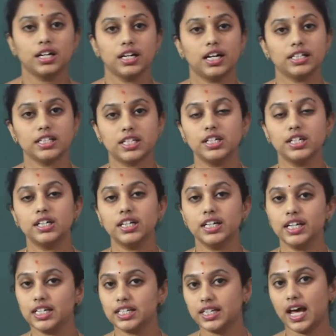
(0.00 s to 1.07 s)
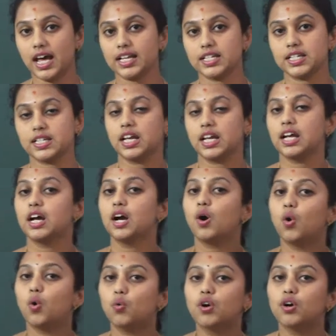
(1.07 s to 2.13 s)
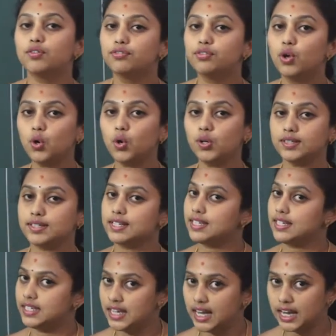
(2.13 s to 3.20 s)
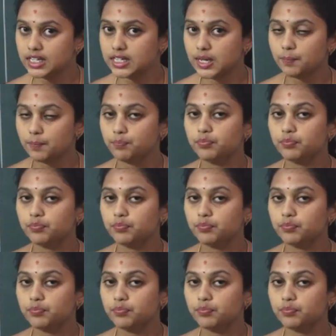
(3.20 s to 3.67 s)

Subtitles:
considering it as overflow state.